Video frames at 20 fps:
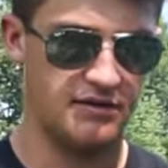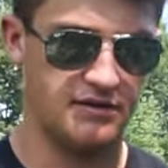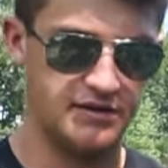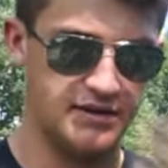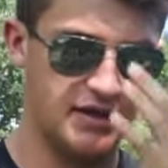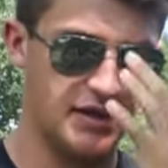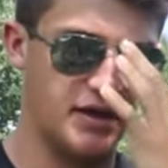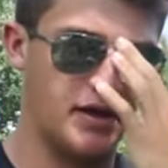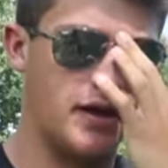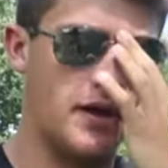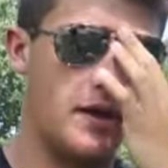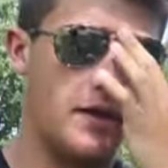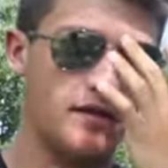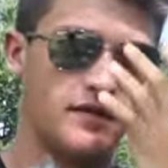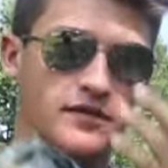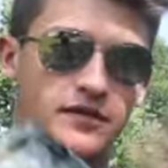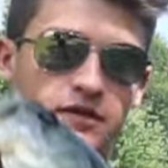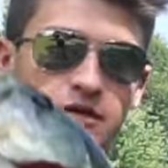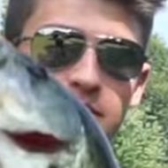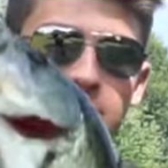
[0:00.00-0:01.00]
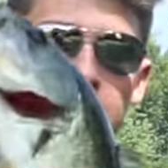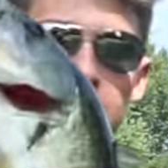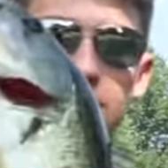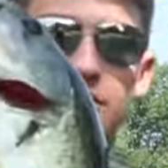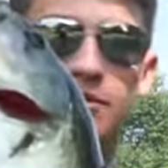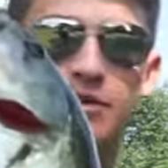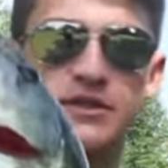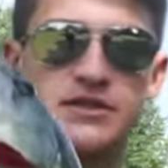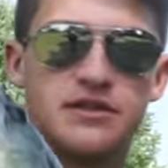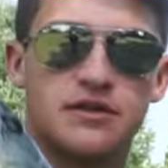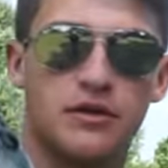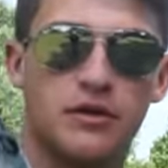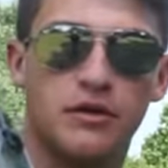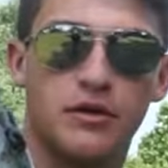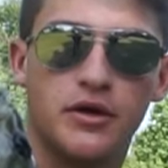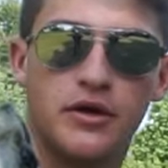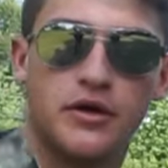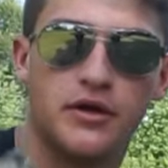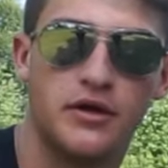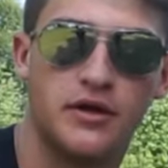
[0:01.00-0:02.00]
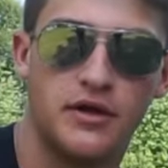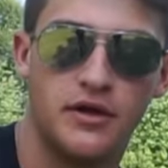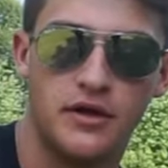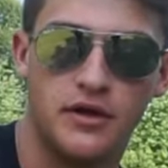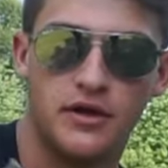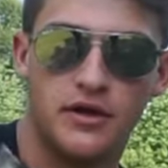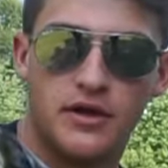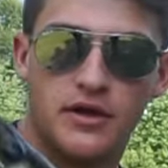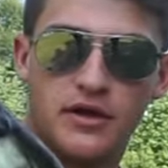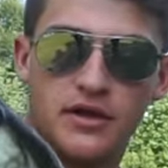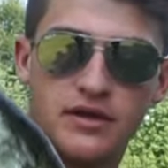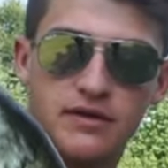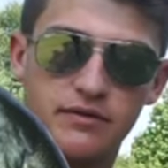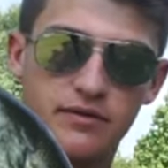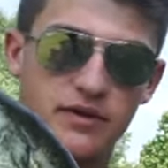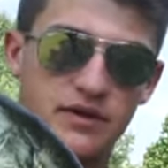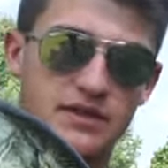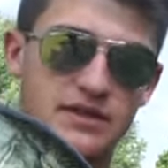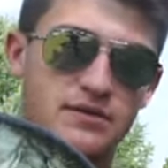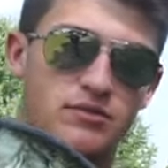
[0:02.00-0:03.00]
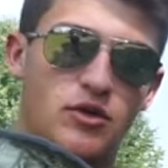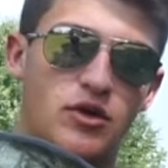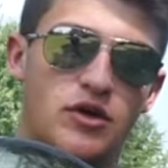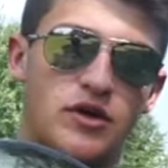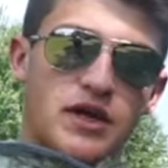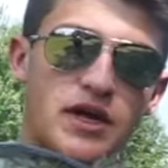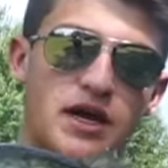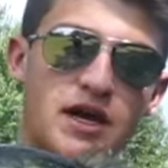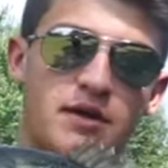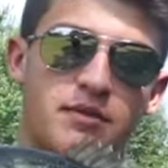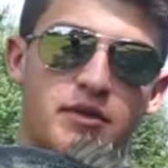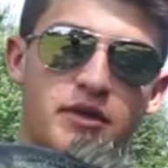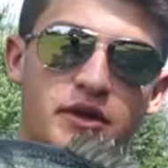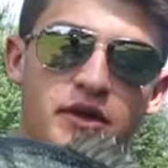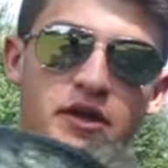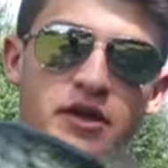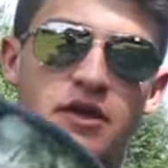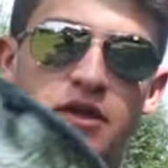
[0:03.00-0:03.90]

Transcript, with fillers: I was like, they're going to be a little bit slower. Really small guy, but